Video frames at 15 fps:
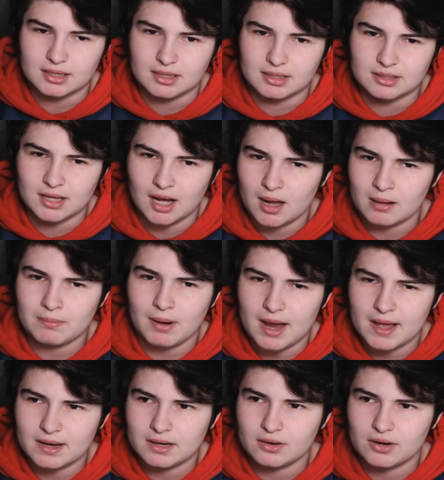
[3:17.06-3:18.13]

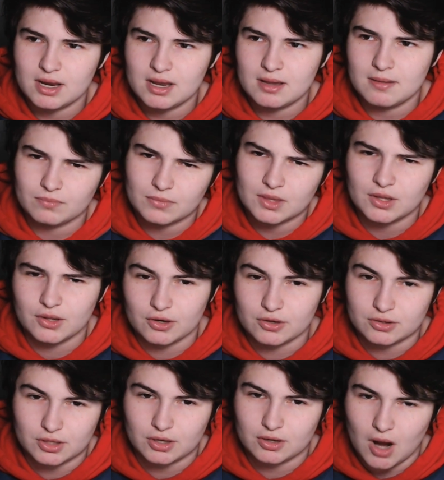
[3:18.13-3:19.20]
non-binary, you know,
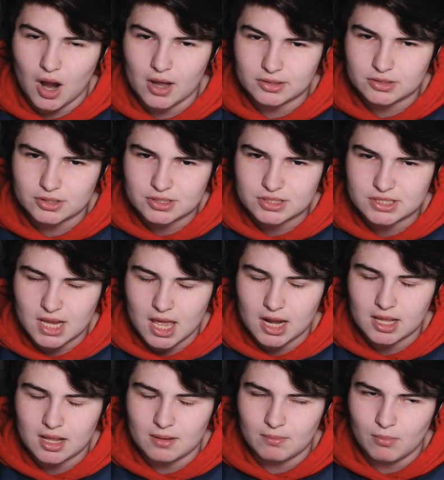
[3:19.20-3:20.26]
they're
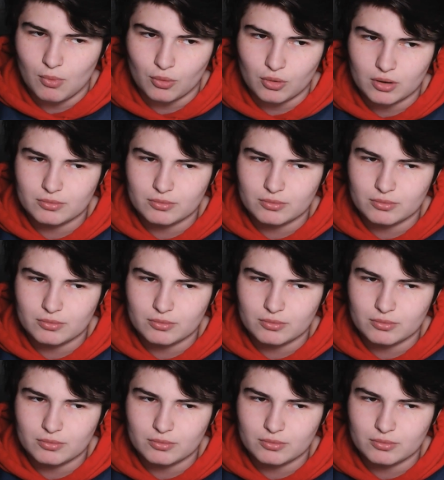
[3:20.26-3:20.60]
understanding it more,